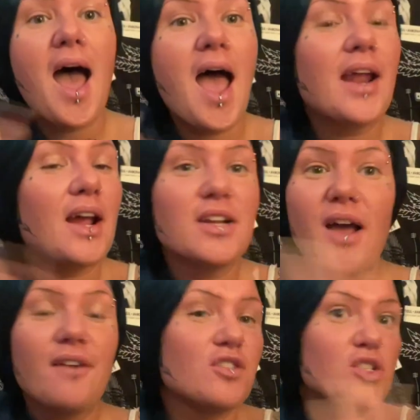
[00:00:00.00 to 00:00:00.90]
And I
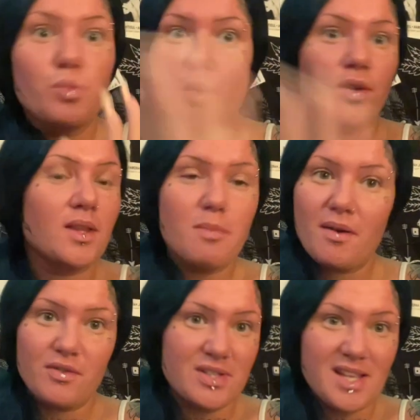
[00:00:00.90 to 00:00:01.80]
have just worn them
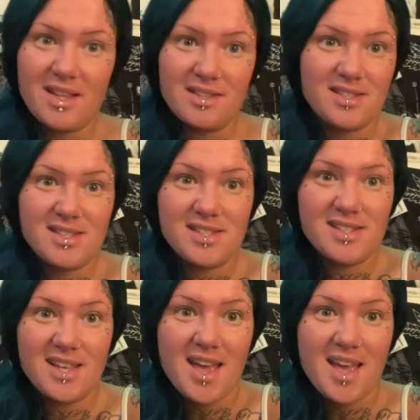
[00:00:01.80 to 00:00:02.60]
ever since.